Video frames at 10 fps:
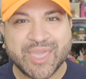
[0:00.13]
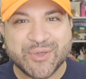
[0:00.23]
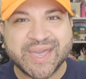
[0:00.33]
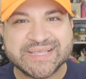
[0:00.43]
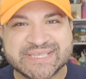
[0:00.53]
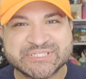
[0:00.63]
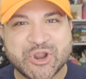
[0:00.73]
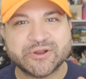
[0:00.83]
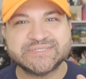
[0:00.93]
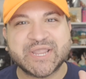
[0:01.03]
Hey you guys, it's
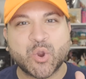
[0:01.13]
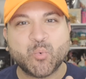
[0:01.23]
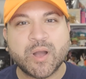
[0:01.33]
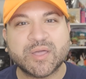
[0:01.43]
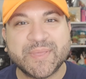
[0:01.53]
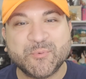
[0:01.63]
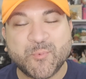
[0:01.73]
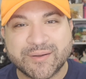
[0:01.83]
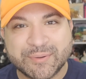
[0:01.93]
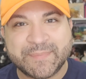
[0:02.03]
Carlos here. Welcome and
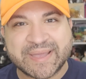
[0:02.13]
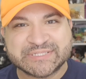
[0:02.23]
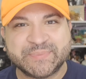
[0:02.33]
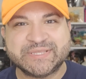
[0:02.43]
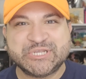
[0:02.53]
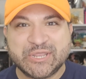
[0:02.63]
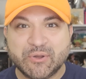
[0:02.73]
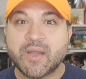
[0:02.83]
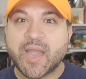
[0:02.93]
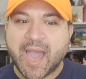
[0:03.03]
welcome back to my
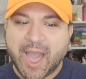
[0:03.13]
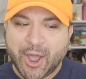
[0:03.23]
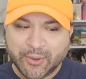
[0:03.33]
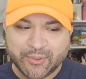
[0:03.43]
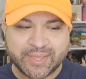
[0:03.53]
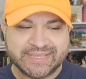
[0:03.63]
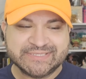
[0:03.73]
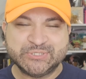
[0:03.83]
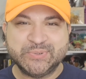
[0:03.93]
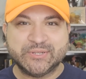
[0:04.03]
channel. How are you
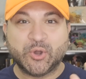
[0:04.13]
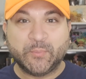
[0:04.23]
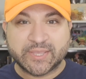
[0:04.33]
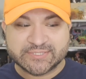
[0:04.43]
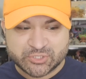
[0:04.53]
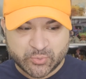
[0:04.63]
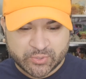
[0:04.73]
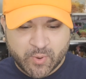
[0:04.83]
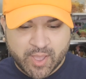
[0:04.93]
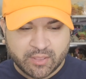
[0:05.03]
guys doing? Hope you guys are
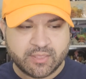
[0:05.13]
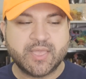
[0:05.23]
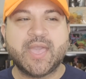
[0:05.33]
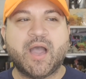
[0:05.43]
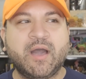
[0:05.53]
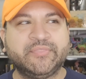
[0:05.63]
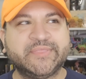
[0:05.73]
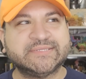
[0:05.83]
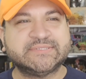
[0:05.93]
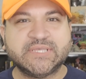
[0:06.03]
doing well on
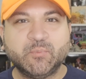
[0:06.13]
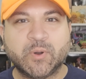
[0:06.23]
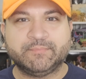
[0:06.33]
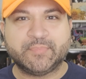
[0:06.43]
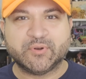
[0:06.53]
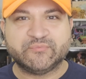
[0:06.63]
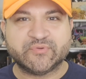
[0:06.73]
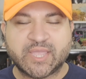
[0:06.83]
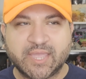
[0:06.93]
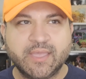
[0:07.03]
this somewhat
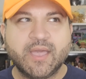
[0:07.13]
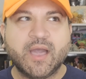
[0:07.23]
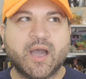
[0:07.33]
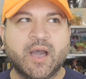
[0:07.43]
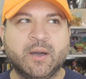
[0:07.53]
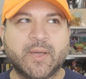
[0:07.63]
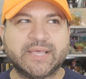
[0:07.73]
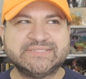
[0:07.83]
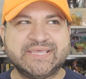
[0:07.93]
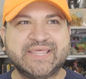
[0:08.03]
beautiful day.
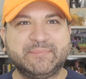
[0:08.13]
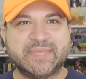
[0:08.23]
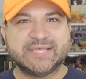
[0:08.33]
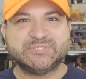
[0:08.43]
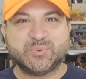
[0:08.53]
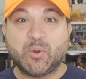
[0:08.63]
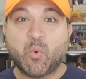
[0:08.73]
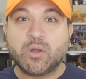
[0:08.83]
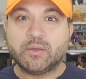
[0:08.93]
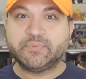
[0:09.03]
I say that because when I
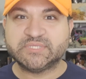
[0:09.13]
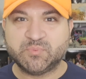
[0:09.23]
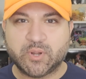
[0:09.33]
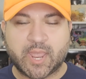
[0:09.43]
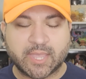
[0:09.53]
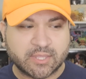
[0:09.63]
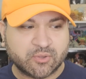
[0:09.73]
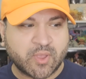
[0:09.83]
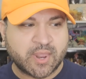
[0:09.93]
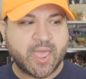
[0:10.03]
woke up this morning, I kid
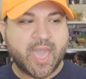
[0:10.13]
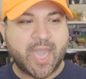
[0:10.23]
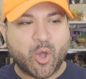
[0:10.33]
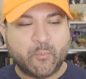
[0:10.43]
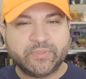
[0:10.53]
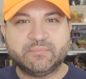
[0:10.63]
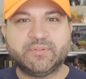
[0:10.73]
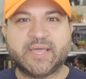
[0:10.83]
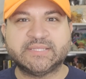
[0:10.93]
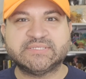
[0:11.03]
you not, I opened the
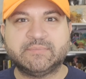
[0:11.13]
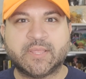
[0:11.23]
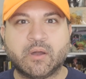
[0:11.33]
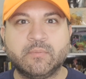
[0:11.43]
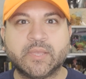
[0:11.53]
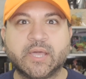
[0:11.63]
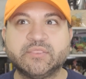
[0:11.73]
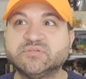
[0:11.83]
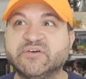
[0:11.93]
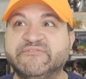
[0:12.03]
blinds and I'm like, oh my God,
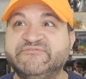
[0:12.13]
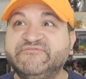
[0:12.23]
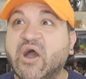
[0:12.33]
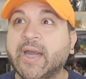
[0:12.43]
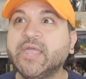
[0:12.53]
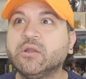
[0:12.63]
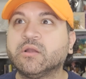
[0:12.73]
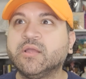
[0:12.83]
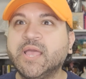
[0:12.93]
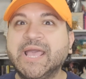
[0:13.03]
there's a
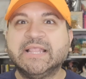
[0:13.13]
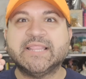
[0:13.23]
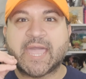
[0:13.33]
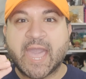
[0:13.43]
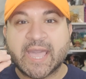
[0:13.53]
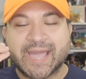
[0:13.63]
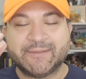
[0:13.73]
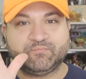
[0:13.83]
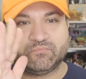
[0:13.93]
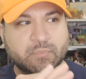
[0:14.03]
fire. Like I